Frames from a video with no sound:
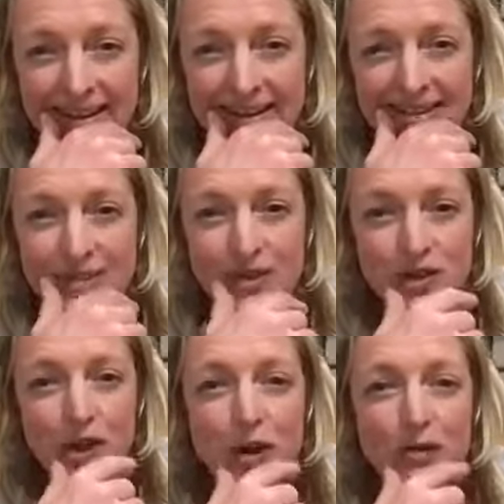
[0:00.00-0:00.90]
And
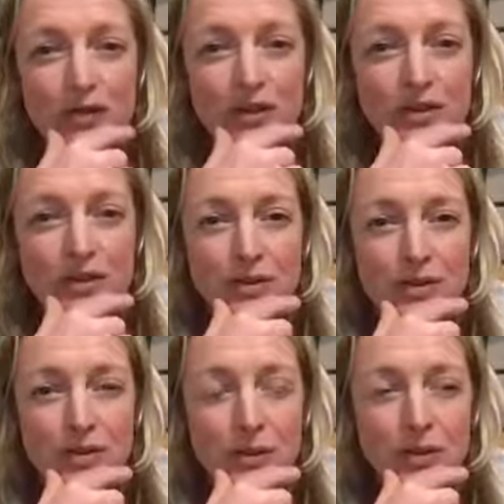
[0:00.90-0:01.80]
soften
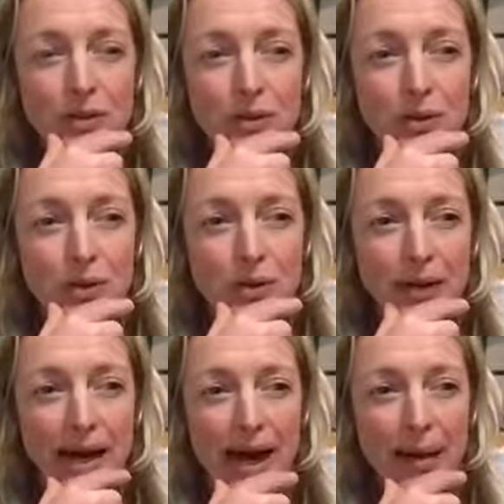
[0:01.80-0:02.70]
through your
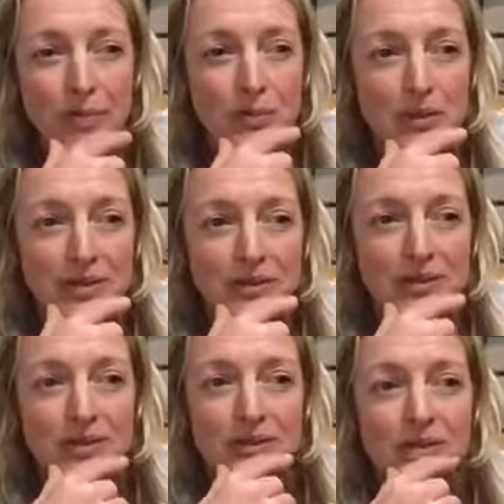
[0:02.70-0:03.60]

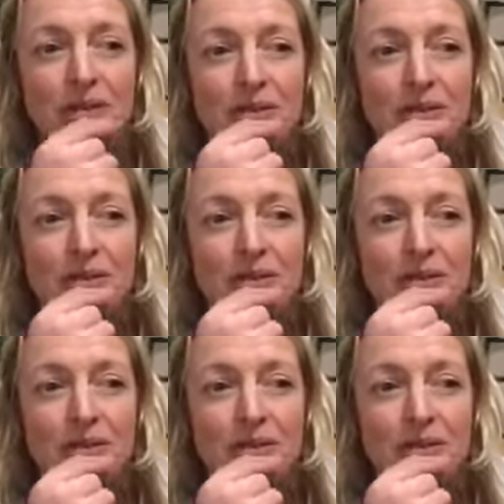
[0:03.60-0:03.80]
abdomens.